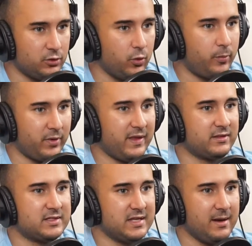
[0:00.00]
Do we
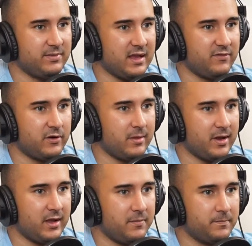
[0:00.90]
predict the same thing for them
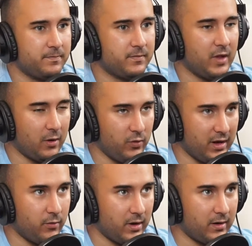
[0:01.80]
again?
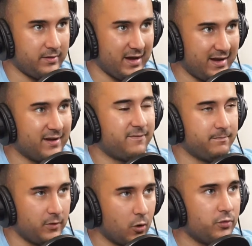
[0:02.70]
Are they gonna
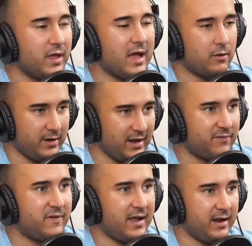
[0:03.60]
go down
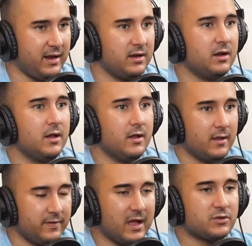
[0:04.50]
again, fighting
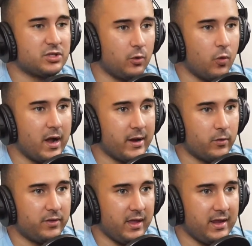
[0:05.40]
down to the wire
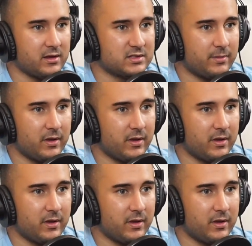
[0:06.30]
with the Eagles